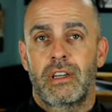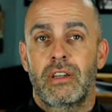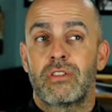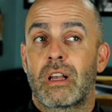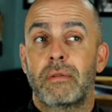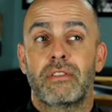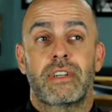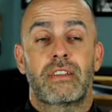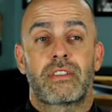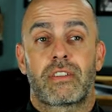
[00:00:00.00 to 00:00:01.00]
Some of
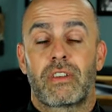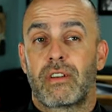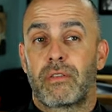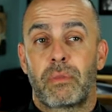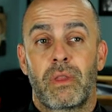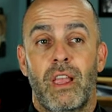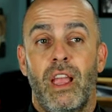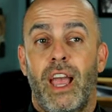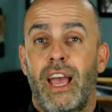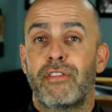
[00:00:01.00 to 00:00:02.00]
us
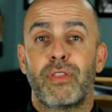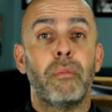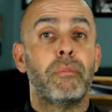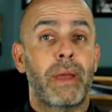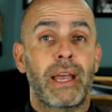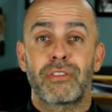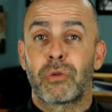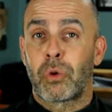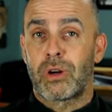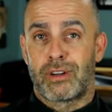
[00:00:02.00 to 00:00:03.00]
have the best
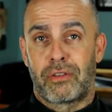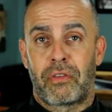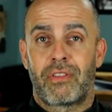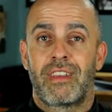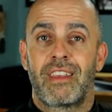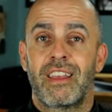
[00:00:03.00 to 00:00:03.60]
words.